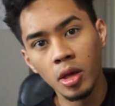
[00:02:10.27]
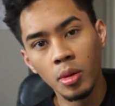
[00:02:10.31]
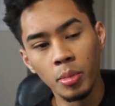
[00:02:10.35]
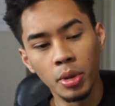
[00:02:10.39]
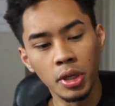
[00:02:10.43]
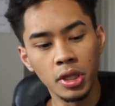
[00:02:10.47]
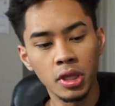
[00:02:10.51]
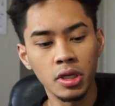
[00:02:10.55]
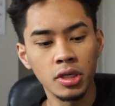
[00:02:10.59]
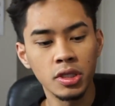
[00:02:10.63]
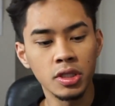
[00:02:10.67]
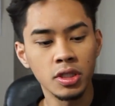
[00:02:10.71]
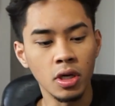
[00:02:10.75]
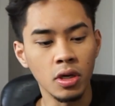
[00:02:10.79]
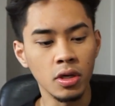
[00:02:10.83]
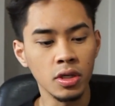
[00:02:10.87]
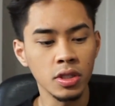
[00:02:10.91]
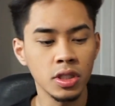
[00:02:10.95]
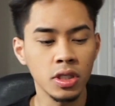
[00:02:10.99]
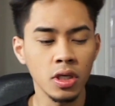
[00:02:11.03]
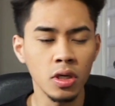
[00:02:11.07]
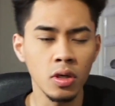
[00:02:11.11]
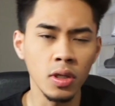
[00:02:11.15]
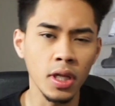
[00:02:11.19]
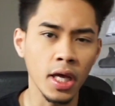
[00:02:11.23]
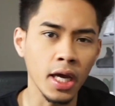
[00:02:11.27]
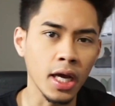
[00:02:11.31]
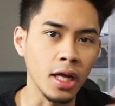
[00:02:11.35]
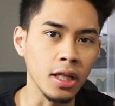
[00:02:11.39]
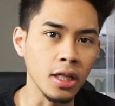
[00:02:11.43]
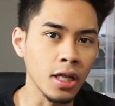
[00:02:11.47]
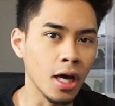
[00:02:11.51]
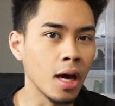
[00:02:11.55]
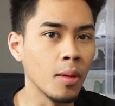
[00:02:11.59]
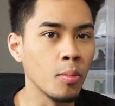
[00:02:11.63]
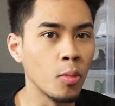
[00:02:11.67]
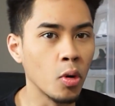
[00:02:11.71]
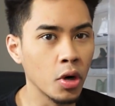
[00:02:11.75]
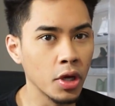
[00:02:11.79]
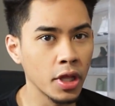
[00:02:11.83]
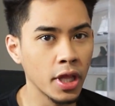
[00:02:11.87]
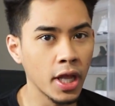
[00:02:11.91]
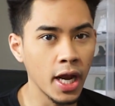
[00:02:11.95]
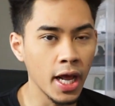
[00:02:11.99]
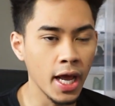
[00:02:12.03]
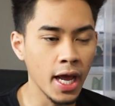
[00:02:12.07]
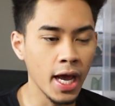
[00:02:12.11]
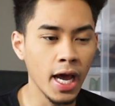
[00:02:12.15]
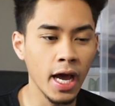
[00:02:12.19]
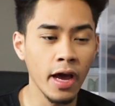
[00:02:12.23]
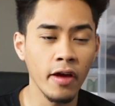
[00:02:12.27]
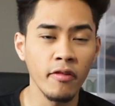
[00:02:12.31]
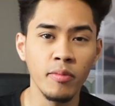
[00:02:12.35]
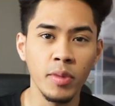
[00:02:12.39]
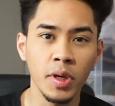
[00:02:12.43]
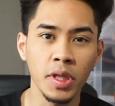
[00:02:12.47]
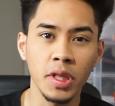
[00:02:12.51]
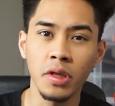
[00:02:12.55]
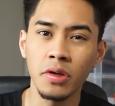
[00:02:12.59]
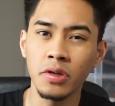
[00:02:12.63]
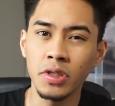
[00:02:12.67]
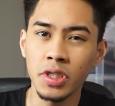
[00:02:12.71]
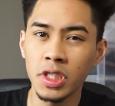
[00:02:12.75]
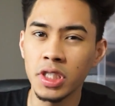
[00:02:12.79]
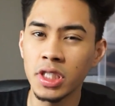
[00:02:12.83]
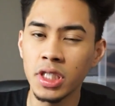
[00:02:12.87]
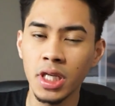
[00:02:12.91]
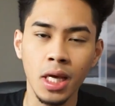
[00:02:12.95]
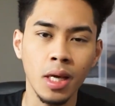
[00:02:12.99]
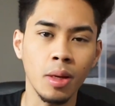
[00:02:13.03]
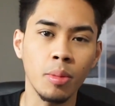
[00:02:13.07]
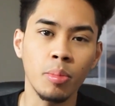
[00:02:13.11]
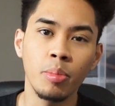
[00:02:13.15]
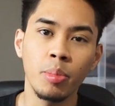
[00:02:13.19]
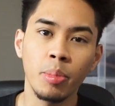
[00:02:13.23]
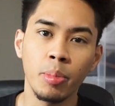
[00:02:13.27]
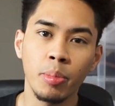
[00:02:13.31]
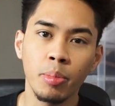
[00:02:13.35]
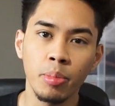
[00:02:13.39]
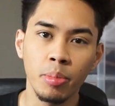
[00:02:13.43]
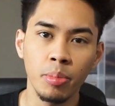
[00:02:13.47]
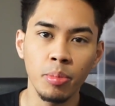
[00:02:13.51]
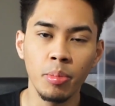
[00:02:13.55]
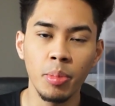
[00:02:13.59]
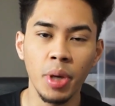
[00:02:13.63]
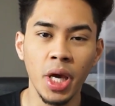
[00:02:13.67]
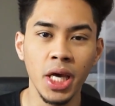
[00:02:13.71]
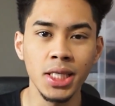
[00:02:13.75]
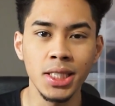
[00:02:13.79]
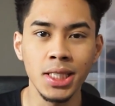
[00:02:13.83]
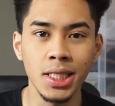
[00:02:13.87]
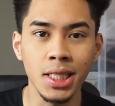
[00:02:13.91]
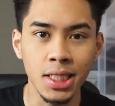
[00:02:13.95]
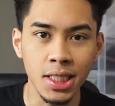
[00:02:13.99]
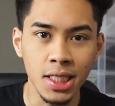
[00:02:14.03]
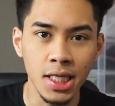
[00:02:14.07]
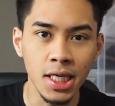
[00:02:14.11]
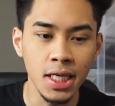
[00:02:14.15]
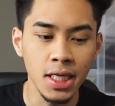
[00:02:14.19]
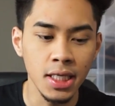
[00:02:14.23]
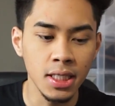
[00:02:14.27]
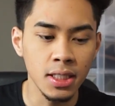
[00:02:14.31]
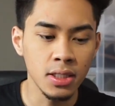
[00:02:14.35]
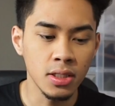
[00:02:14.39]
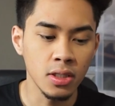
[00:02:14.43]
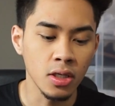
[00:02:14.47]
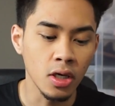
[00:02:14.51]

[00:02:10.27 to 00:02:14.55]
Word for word: But there's also like a lot more that I have, but they're just like basic tees.